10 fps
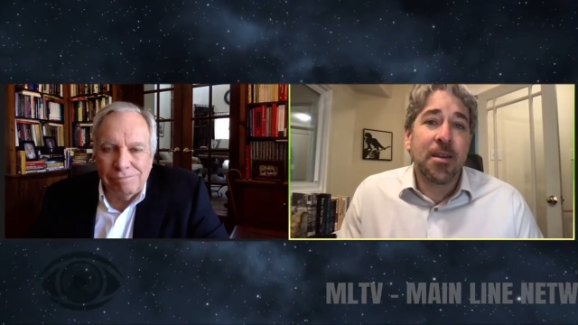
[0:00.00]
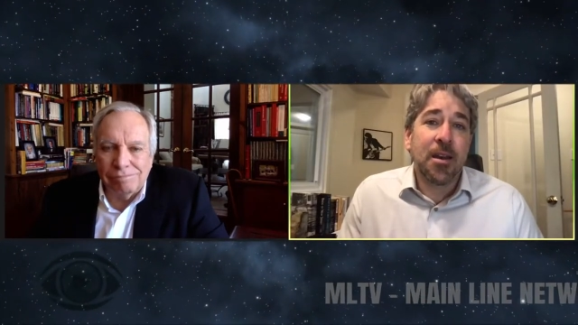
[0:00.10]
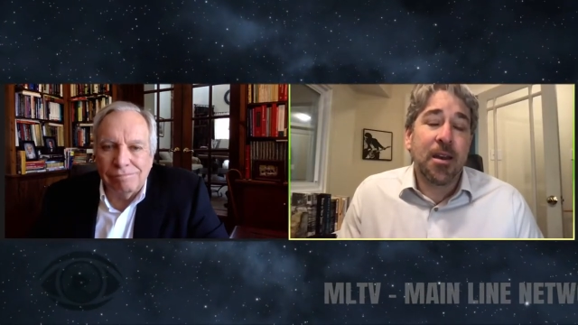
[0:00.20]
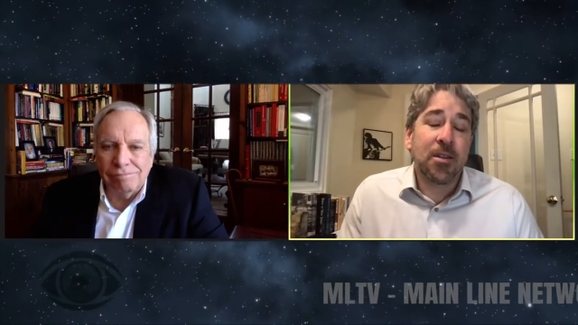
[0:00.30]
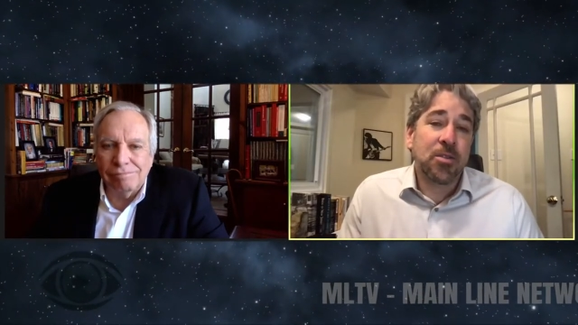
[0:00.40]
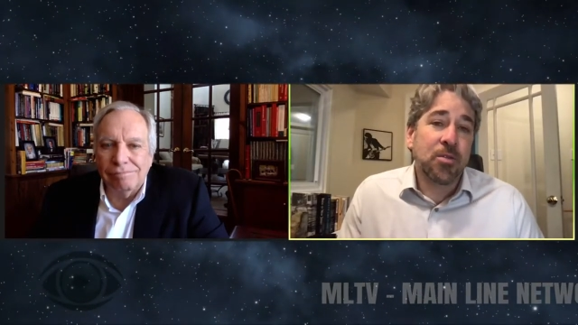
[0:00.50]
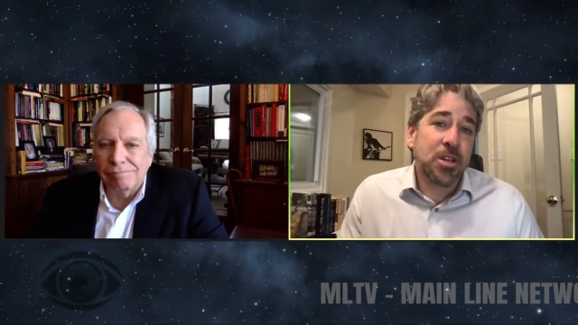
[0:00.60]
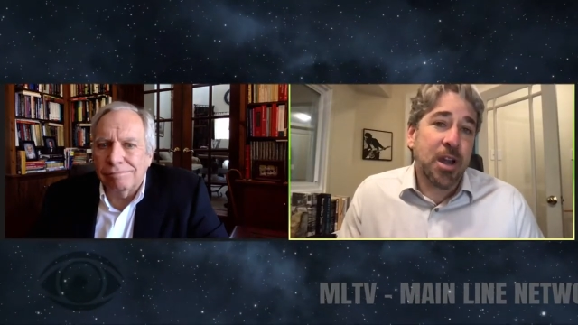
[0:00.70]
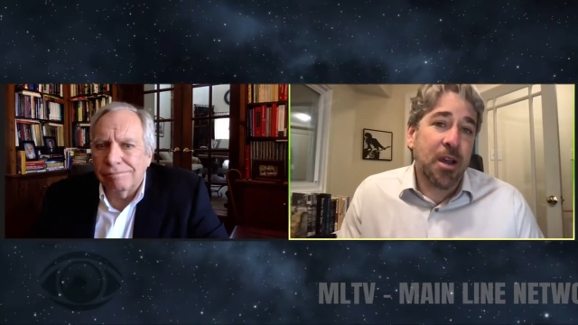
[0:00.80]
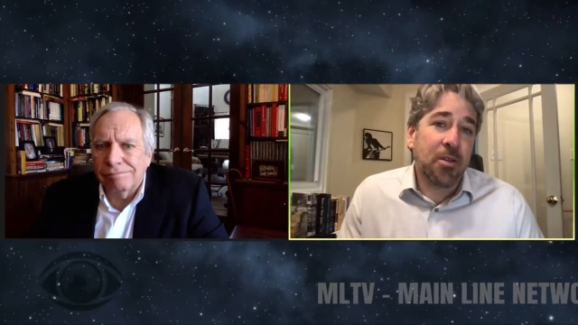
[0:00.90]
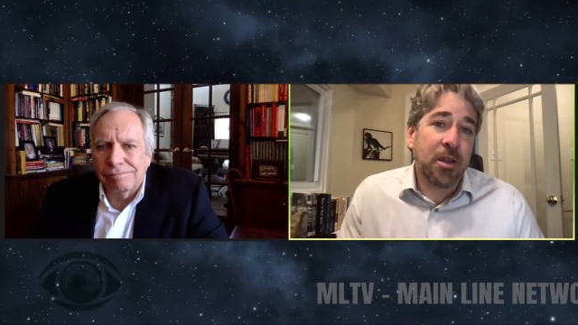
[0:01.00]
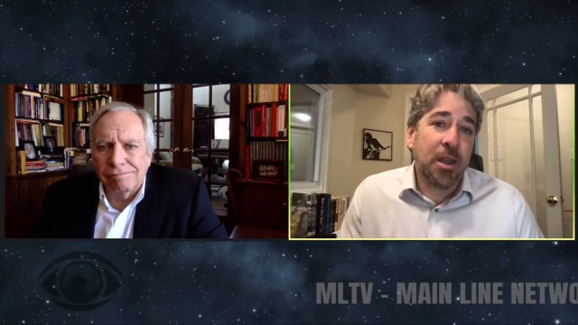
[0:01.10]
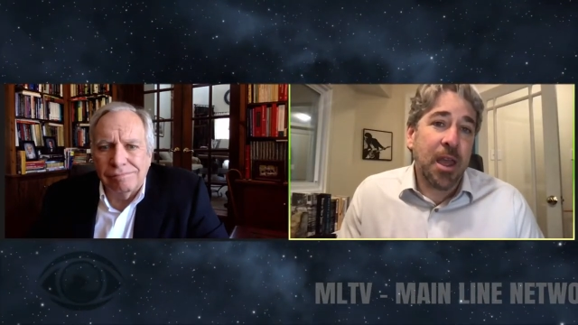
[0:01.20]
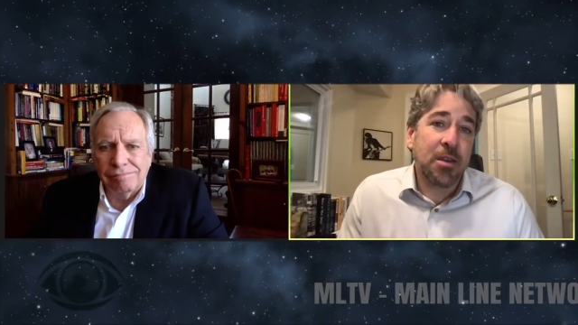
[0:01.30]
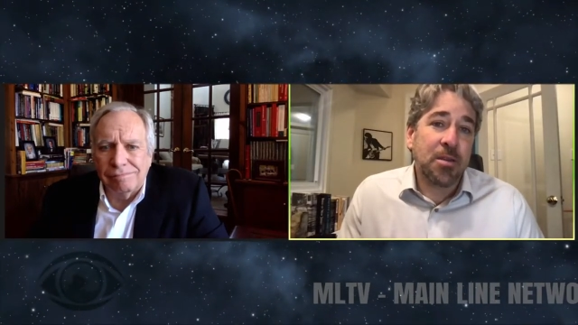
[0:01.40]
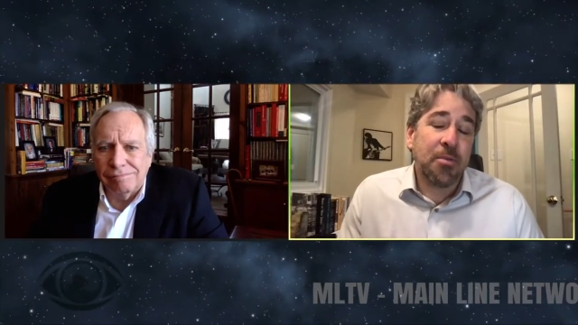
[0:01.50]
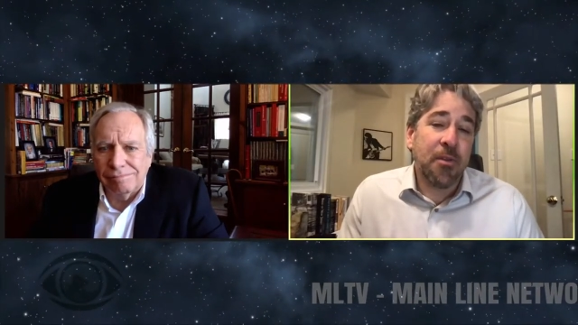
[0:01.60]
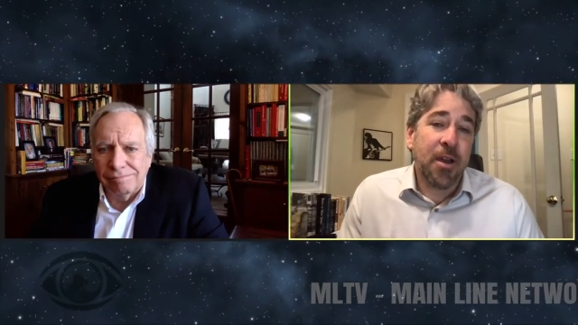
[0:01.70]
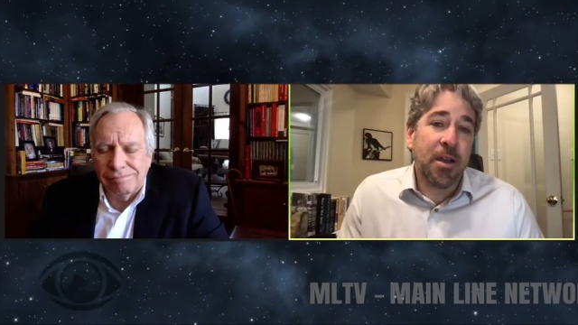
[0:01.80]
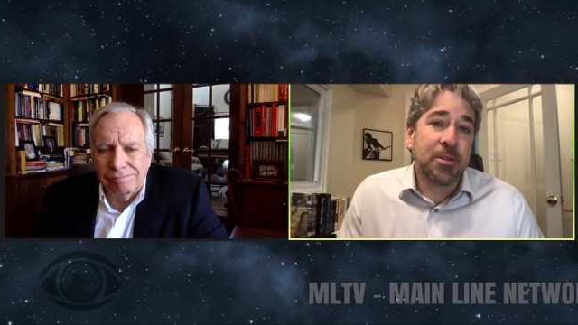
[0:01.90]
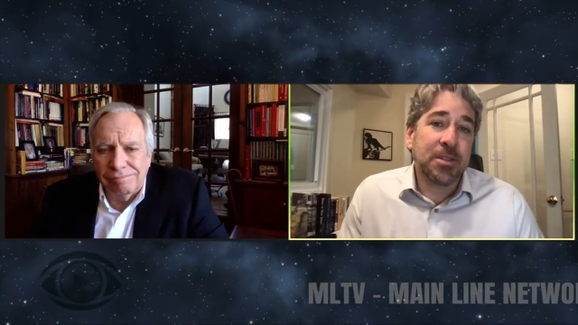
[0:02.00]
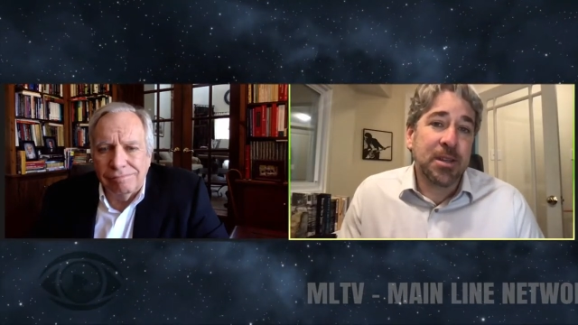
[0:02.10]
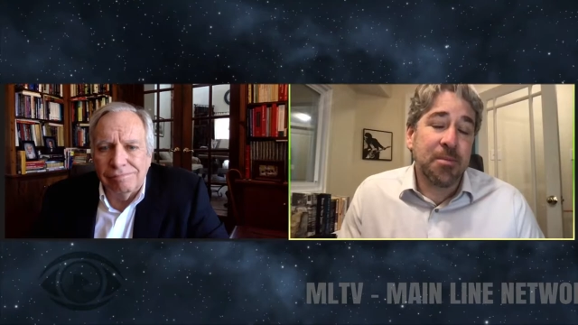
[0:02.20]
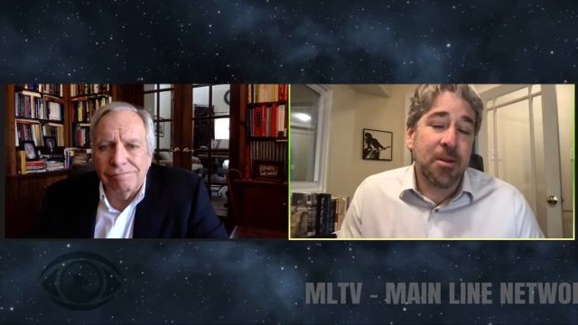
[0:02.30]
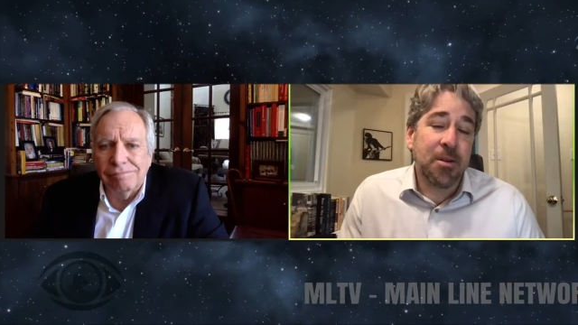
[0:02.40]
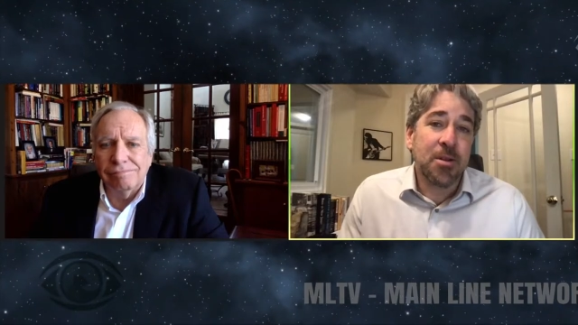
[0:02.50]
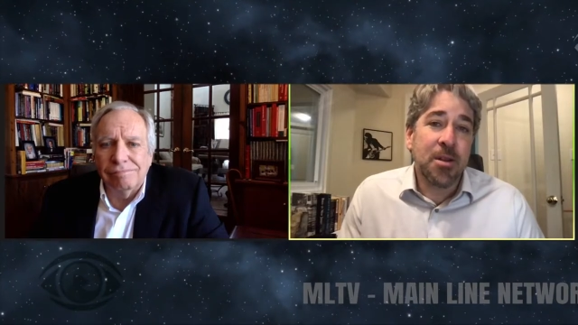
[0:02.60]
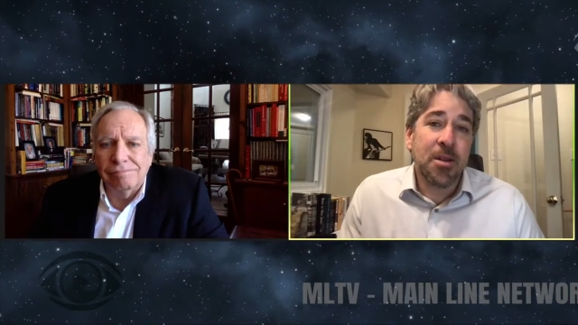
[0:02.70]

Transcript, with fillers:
Speaker 1: uh, to a child and to provide a placebo.